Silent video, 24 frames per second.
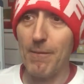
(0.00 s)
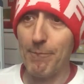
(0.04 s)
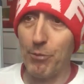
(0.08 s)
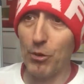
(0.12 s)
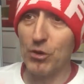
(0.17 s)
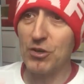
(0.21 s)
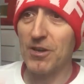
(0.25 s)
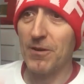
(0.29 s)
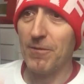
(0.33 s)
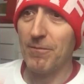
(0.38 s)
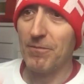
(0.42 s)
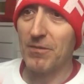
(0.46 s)

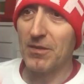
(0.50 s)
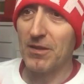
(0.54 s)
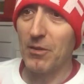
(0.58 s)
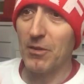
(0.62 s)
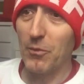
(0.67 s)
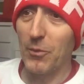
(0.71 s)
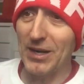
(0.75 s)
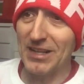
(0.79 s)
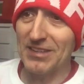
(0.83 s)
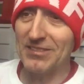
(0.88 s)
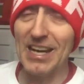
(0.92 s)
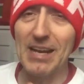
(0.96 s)
But
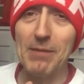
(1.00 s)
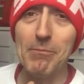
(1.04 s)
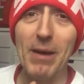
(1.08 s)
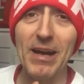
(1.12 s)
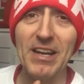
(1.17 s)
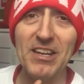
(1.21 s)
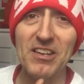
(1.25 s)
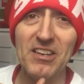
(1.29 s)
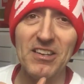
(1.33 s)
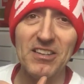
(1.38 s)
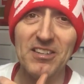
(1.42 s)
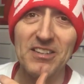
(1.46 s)
when I see
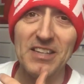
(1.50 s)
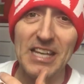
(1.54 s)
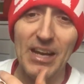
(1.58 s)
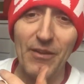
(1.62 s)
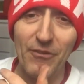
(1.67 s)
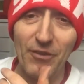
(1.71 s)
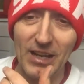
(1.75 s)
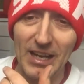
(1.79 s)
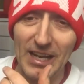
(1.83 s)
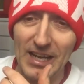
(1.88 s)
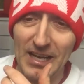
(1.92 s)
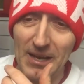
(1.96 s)
Amanda
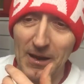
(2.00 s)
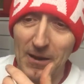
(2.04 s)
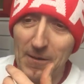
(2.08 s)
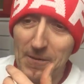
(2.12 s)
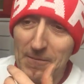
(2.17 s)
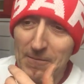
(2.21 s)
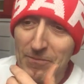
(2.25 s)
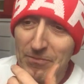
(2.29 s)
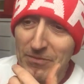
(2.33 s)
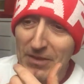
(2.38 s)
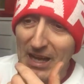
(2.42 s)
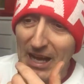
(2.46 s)
Staveley,
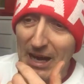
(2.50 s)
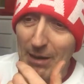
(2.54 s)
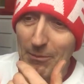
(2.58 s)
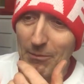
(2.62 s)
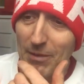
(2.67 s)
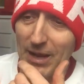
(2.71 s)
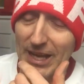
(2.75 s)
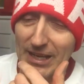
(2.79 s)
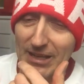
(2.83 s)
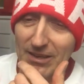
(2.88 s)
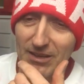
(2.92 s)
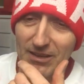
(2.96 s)
I'm
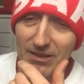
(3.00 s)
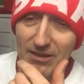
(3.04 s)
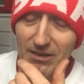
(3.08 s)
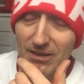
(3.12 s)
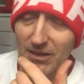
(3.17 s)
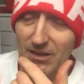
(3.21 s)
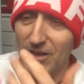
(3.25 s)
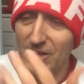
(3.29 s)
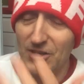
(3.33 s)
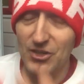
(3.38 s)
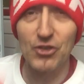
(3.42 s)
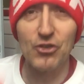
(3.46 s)
like,
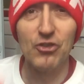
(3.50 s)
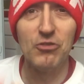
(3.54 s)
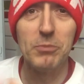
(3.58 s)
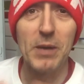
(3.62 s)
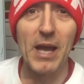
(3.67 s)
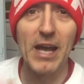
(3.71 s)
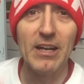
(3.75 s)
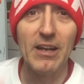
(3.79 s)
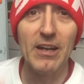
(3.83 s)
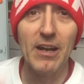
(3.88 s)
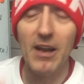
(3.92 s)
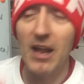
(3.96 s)
oh, she does
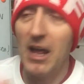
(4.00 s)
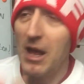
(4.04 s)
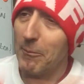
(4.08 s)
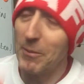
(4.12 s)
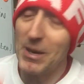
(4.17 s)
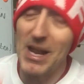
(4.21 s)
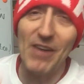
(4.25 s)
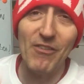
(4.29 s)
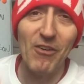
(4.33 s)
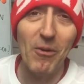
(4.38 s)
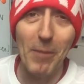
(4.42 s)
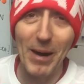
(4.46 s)
me head in.
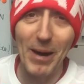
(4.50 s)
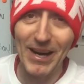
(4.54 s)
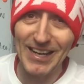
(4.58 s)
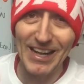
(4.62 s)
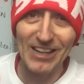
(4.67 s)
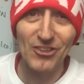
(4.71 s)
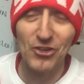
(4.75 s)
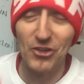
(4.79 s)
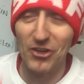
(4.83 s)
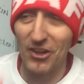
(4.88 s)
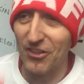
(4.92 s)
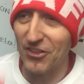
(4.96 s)
But never mind,
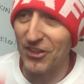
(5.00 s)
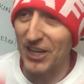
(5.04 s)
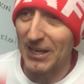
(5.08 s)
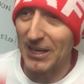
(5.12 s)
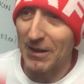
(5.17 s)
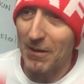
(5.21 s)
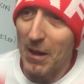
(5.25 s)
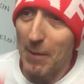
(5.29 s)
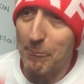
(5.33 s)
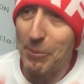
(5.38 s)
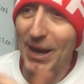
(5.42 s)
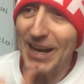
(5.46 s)
that's another
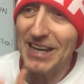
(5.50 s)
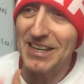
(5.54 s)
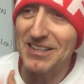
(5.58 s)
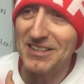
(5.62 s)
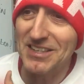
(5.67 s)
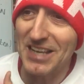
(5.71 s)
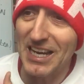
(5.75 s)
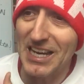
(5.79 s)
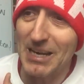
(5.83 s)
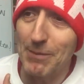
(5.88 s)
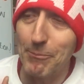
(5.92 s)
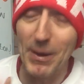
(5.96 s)
thing.
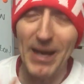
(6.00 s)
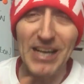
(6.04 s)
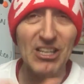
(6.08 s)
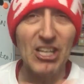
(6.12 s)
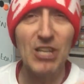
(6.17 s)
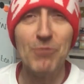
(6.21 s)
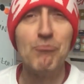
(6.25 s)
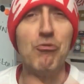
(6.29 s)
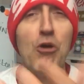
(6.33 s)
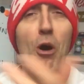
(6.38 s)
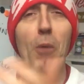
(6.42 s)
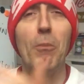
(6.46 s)
PCP,
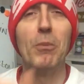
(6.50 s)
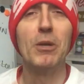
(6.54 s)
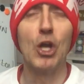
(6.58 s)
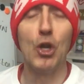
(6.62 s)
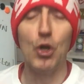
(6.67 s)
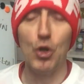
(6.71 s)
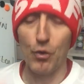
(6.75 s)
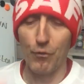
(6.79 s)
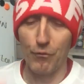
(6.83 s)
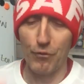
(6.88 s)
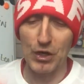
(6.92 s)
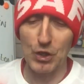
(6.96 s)
she's probably a
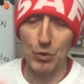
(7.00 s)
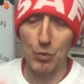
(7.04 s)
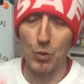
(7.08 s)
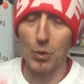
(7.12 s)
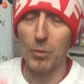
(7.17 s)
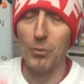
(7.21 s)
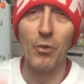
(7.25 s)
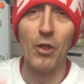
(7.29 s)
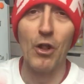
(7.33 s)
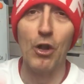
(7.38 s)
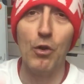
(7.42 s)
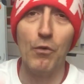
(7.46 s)
lovely
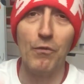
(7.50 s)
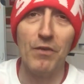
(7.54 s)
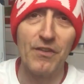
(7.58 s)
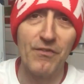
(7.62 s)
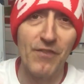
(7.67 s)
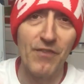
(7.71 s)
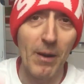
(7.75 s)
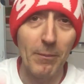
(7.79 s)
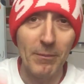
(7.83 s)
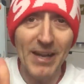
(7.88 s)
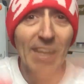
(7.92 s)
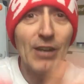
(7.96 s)
woman with a lovely
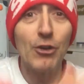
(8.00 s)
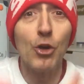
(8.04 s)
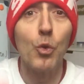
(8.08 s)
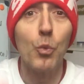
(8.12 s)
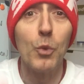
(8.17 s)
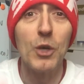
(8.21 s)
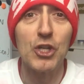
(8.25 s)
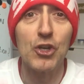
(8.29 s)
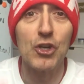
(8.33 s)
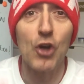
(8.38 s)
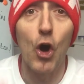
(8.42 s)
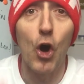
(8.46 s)
family. I do
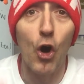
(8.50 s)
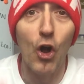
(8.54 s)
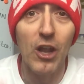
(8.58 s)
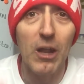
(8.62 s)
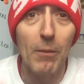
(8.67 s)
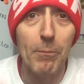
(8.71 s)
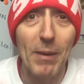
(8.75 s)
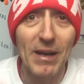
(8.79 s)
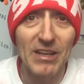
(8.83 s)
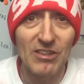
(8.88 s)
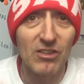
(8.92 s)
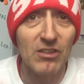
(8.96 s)
wish her all
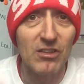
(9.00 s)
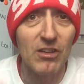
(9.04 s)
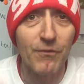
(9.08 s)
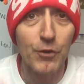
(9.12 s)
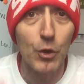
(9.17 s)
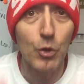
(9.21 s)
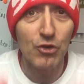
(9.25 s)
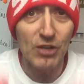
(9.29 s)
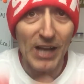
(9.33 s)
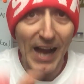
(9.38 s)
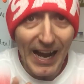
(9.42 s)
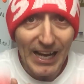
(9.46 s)
the best in the
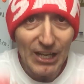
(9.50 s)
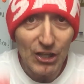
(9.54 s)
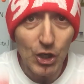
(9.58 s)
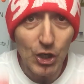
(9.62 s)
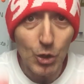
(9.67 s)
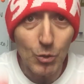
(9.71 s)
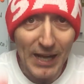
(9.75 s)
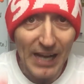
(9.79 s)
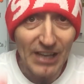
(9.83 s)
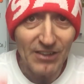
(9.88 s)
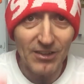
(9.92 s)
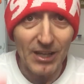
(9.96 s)
future at
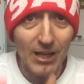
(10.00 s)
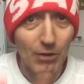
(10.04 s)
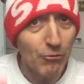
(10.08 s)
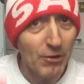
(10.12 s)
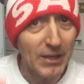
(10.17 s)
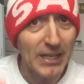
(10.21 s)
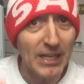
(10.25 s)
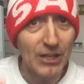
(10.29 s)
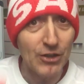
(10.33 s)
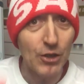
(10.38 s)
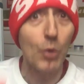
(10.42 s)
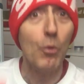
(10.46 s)
Newcastle. I
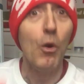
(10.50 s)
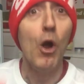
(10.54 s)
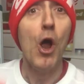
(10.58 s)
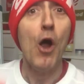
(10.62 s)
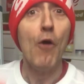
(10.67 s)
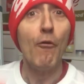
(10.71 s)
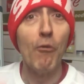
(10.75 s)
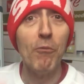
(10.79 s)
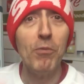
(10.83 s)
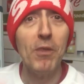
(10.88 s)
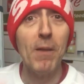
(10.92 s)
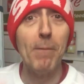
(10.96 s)
really do.
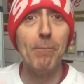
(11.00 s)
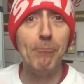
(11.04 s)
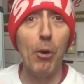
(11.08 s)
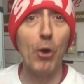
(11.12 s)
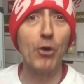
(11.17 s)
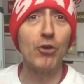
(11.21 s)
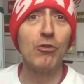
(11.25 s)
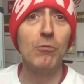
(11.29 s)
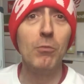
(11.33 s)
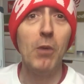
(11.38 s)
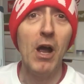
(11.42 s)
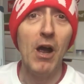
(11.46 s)
From the
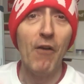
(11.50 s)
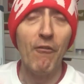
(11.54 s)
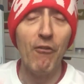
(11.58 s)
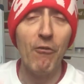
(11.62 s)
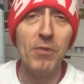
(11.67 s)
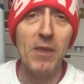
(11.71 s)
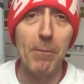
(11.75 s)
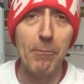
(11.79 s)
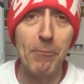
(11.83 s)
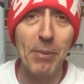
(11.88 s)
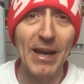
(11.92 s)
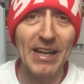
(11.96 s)
bottom,
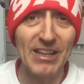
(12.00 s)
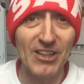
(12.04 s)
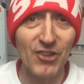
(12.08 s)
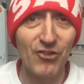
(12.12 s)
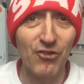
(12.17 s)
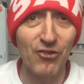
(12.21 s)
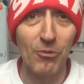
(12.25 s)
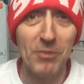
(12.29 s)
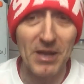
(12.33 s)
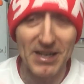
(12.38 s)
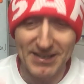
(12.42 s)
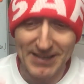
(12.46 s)
from the
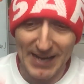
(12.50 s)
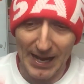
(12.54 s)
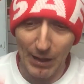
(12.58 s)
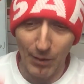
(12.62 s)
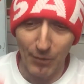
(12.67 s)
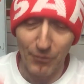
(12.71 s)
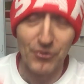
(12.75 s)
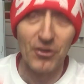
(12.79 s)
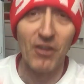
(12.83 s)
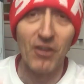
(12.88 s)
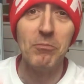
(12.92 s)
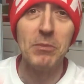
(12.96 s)
pits and the
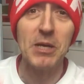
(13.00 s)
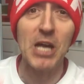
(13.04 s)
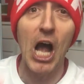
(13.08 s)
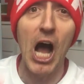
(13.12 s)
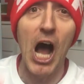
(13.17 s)
dells of me